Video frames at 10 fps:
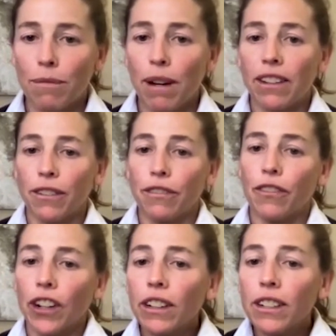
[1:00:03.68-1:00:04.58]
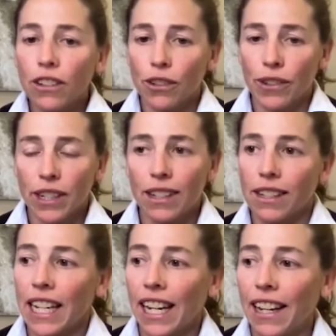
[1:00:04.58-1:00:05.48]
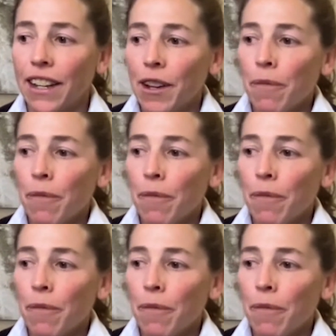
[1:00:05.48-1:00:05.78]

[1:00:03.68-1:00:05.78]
about the first source to sea,